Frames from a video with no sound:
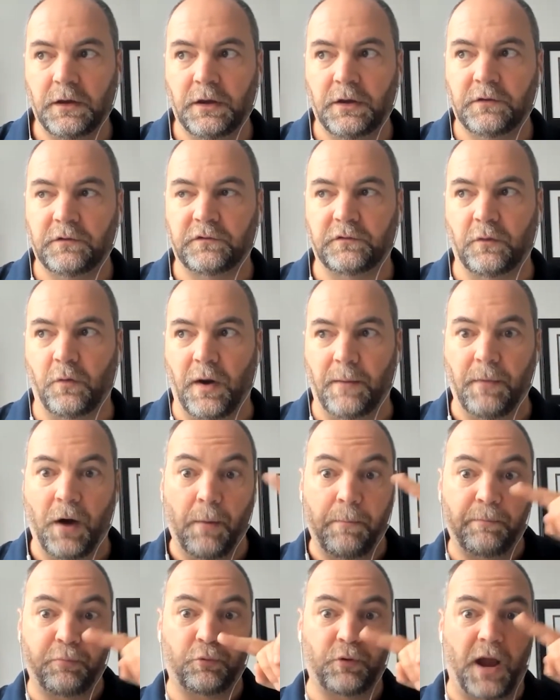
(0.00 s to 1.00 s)
So
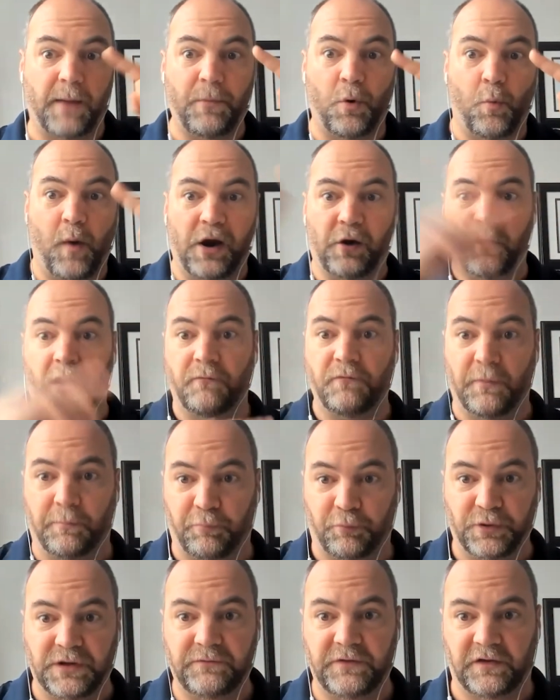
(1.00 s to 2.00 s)
I'm aware of the
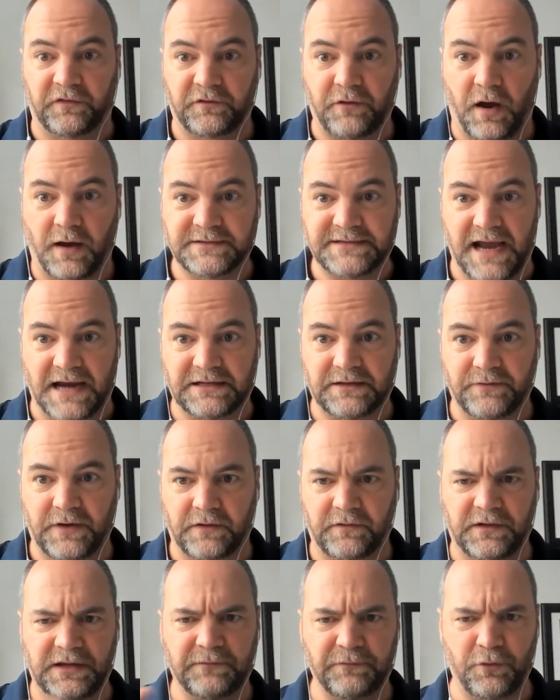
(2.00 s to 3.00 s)
previous contact
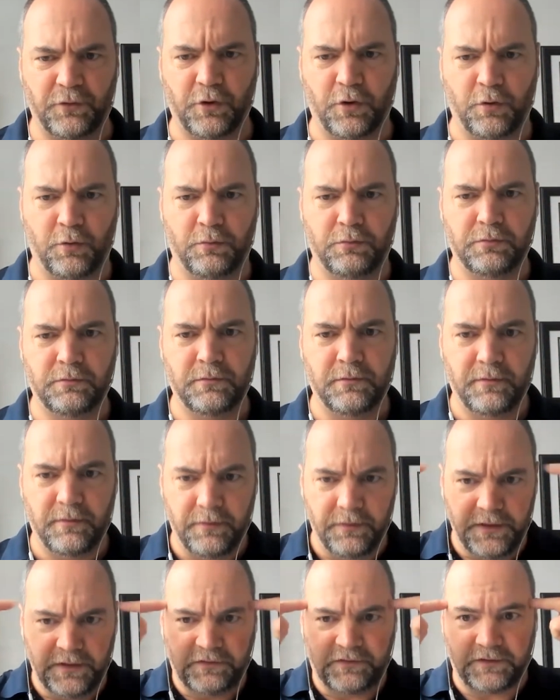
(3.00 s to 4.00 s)
events, even though
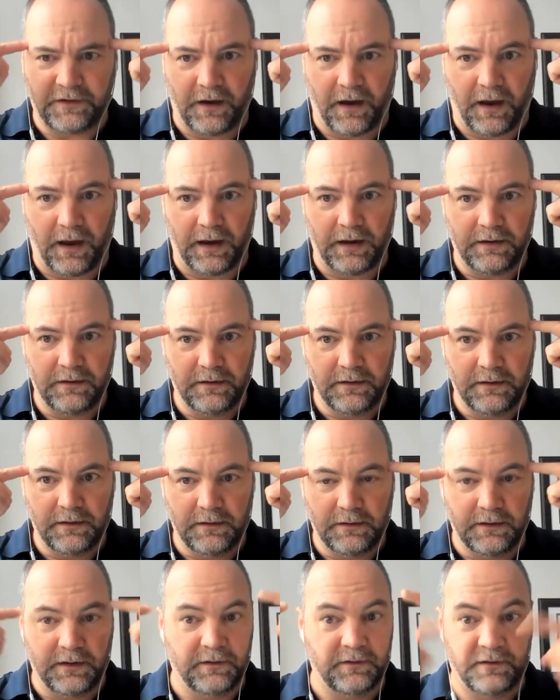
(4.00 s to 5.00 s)
this guy
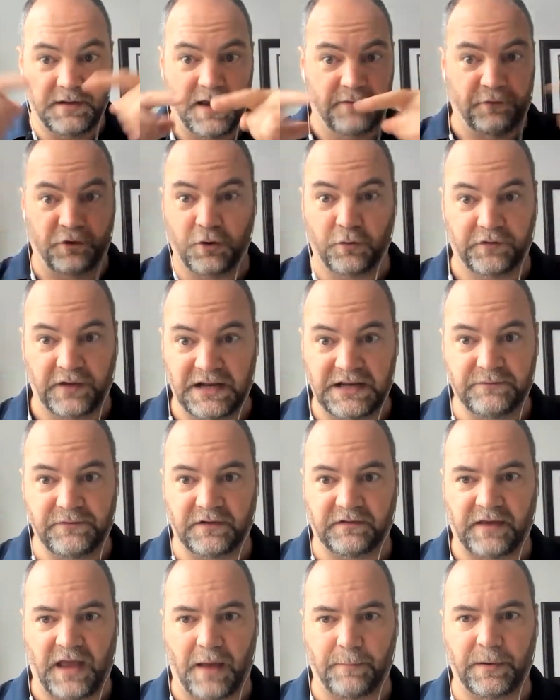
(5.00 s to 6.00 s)
never knows any of
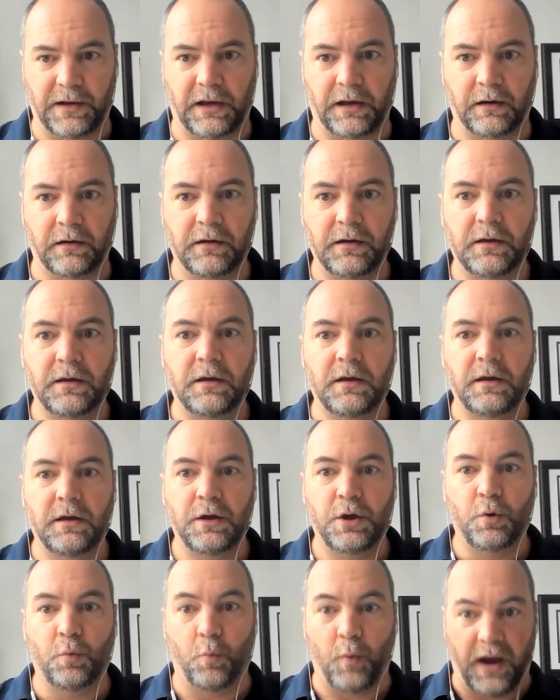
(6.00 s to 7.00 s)
it's happening.
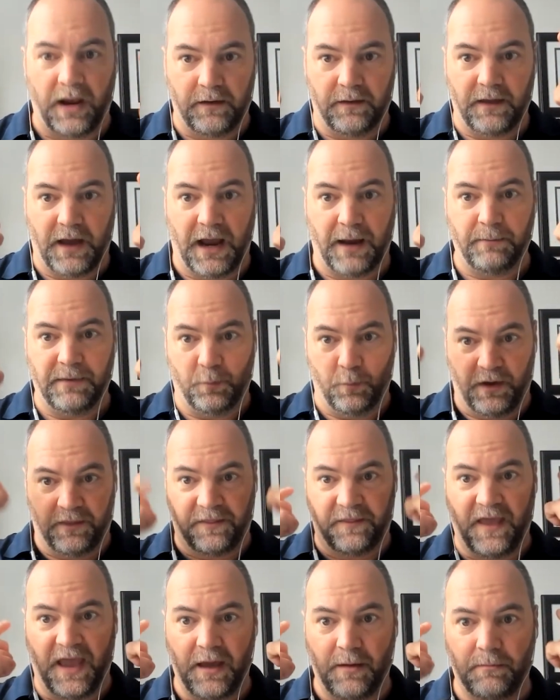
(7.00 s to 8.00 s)
When I'm
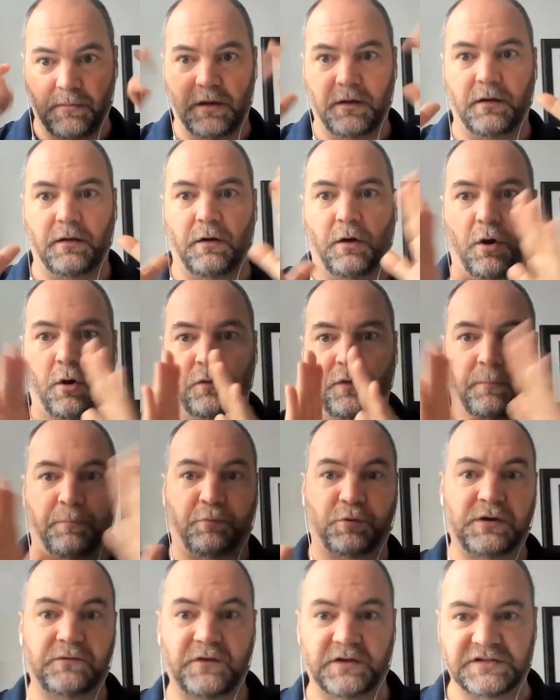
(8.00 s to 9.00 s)
with them, all the
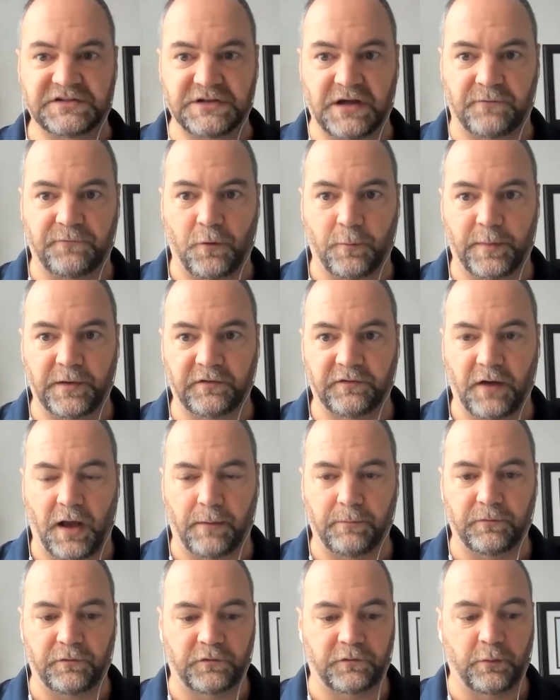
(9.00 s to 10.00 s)
previous stuff opens
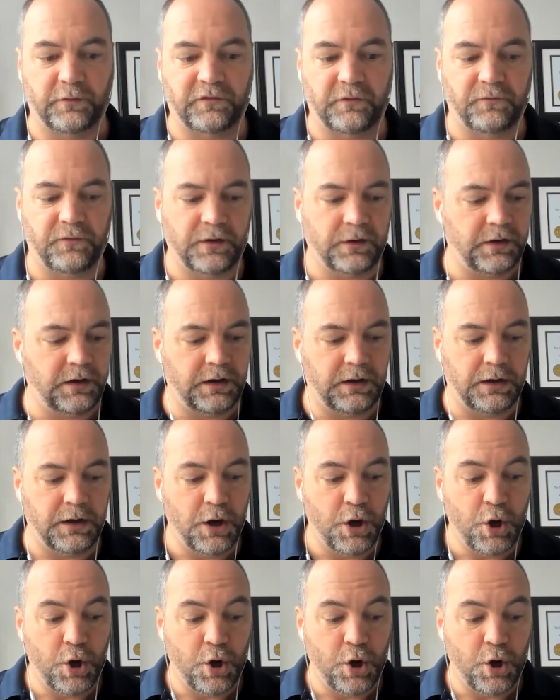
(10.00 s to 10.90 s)
up. So it's a very